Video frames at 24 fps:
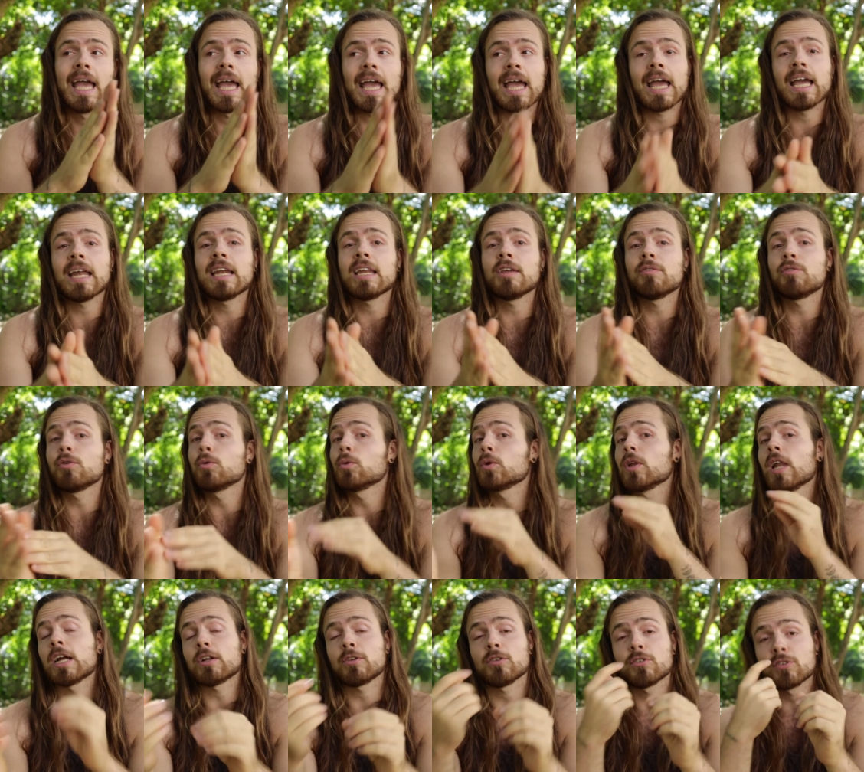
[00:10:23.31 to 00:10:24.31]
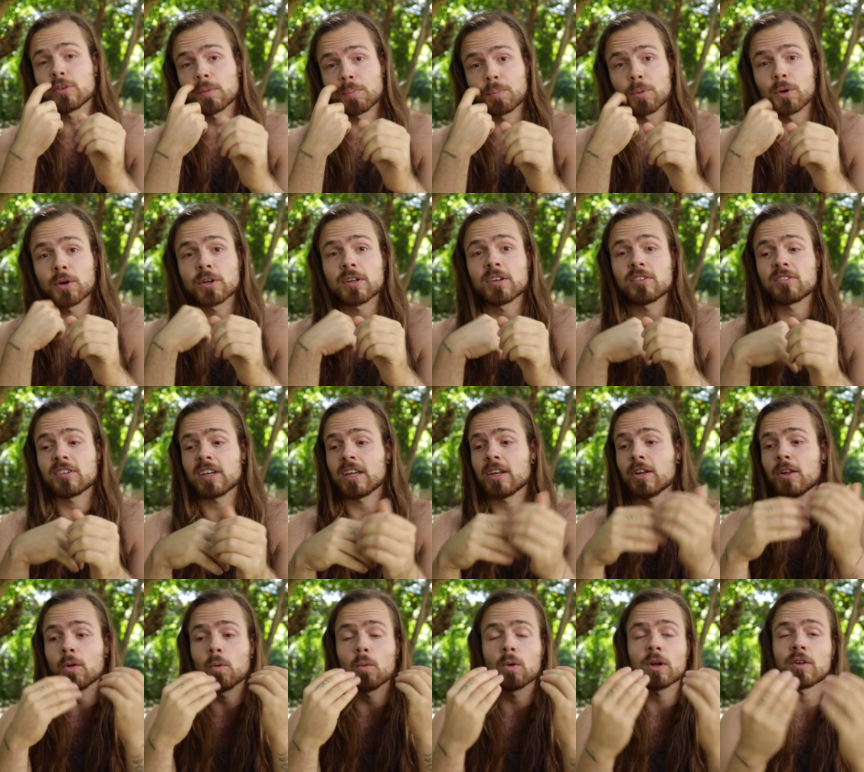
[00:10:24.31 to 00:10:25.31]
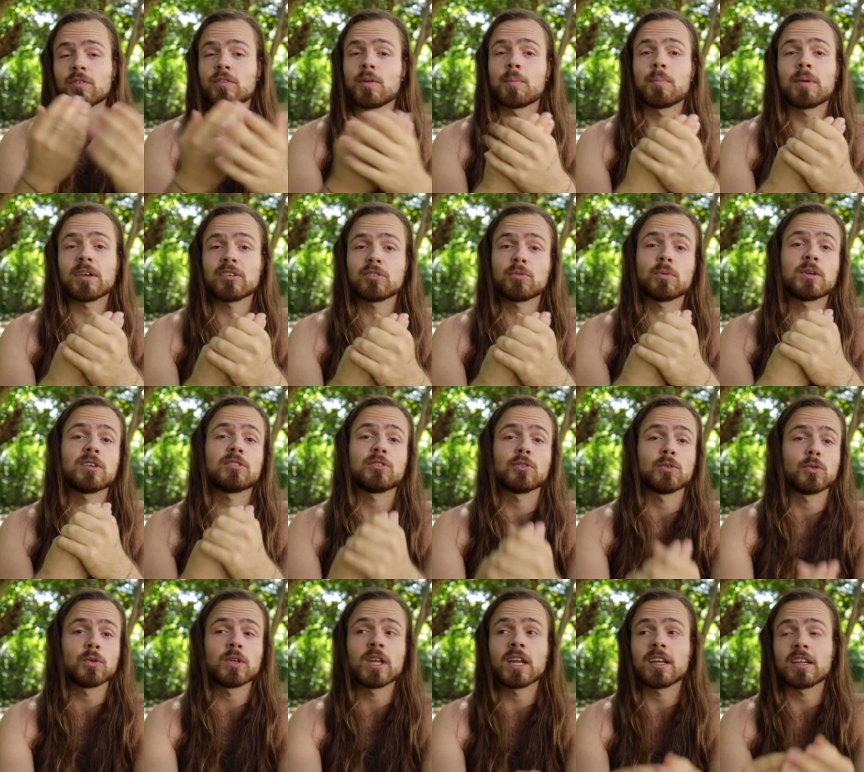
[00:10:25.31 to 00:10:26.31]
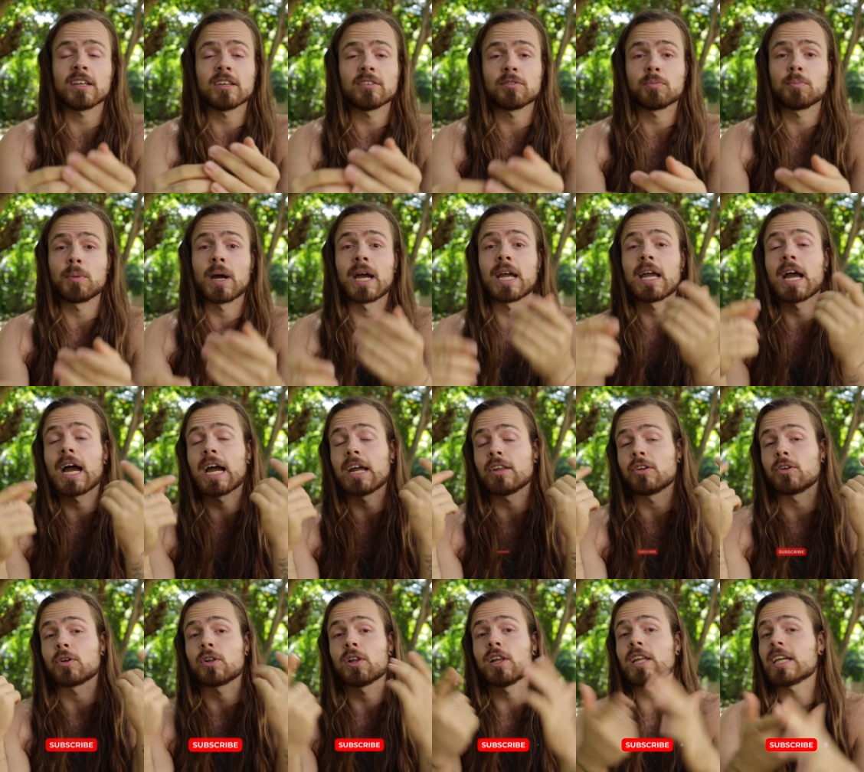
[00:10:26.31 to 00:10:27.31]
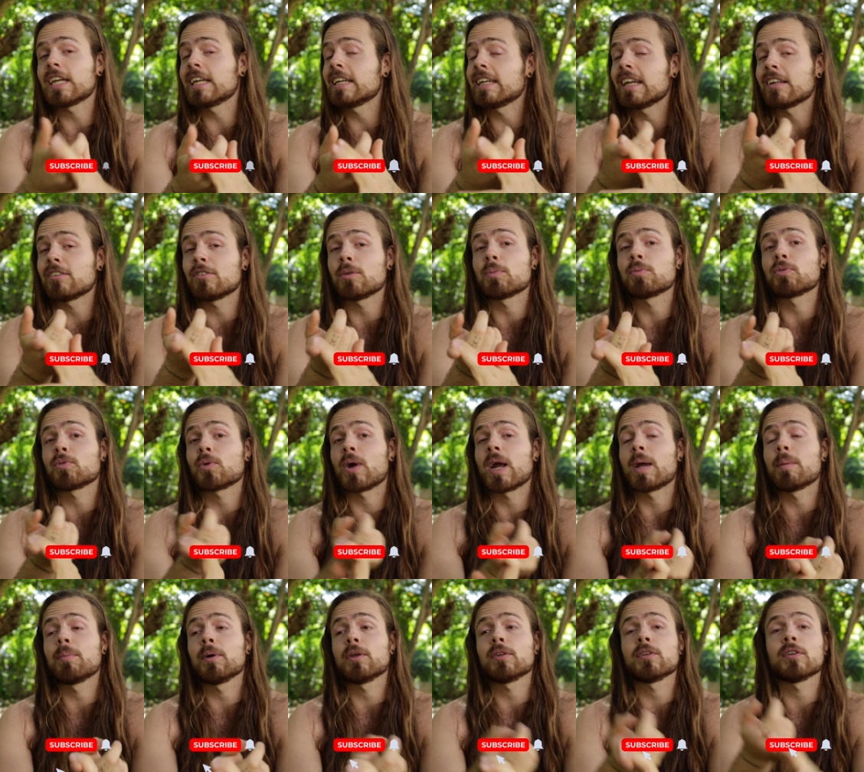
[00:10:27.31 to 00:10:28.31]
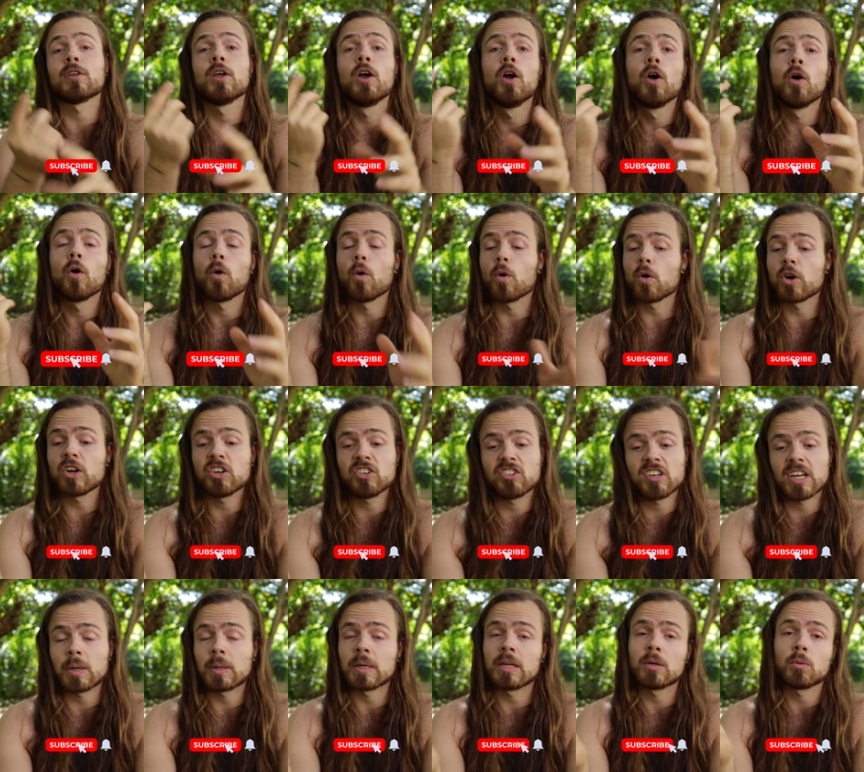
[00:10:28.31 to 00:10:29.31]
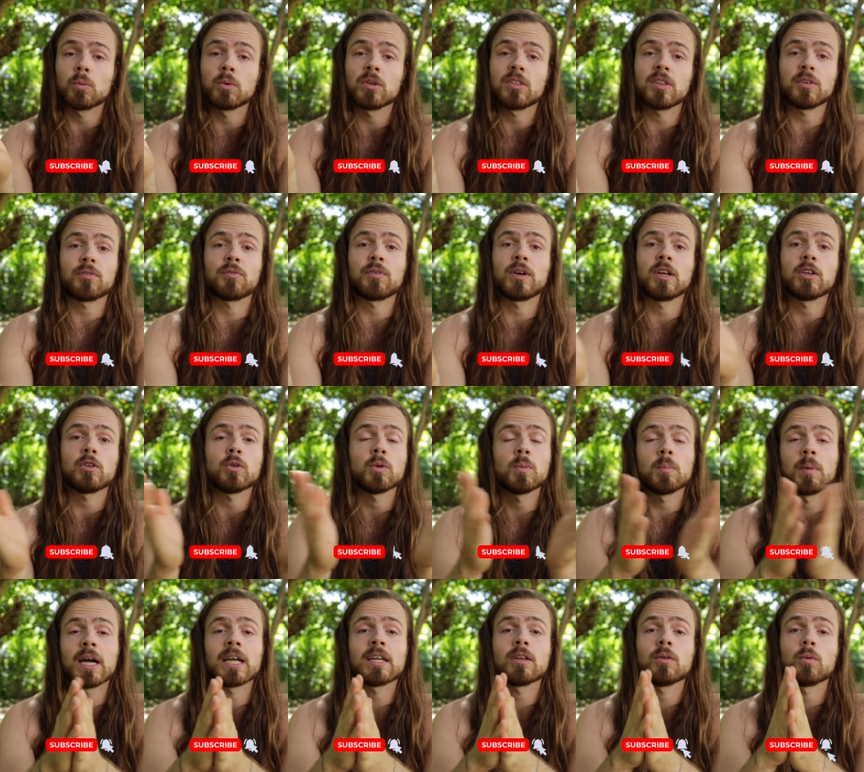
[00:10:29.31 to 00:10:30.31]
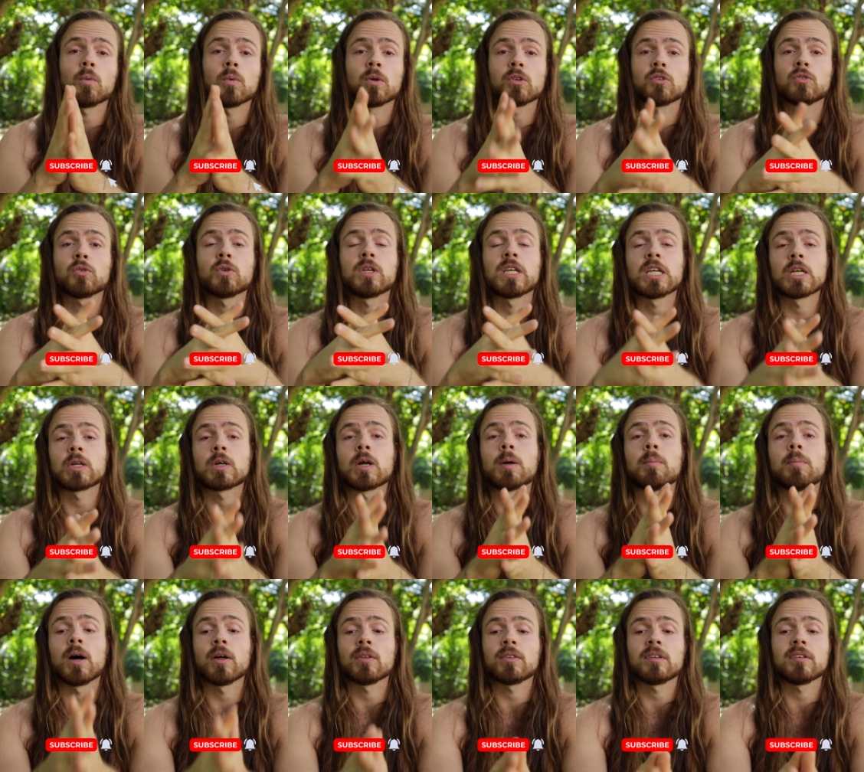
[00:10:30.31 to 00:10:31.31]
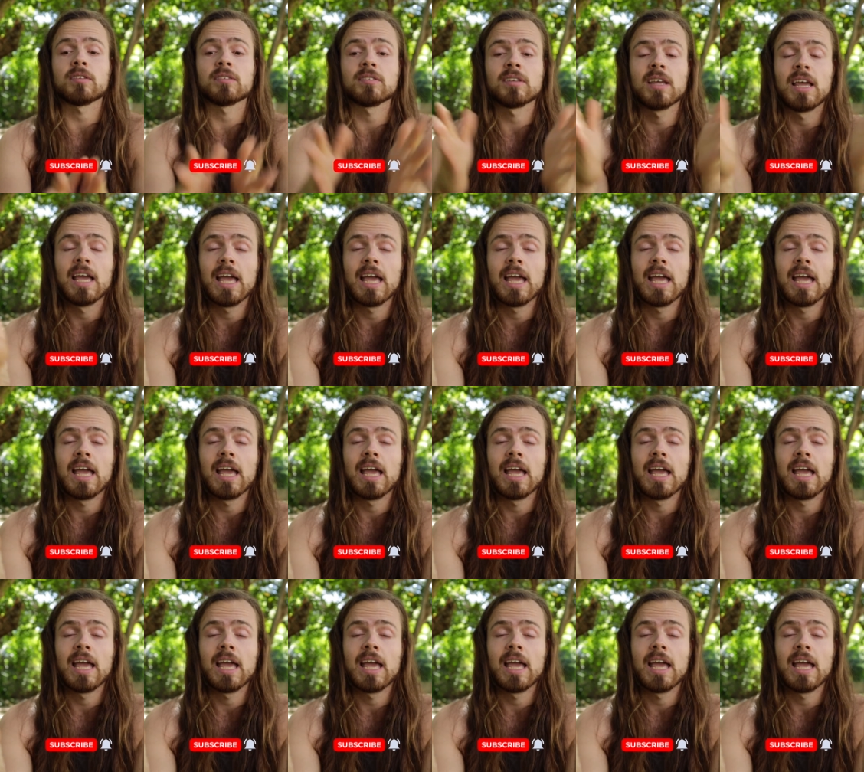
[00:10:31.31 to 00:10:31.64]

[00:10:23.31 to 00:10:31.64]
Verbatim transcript: and if you would like to support the channel one of the best ways to do that is by either clicking that subscribe button or sharing it with a friend who might want to hear about this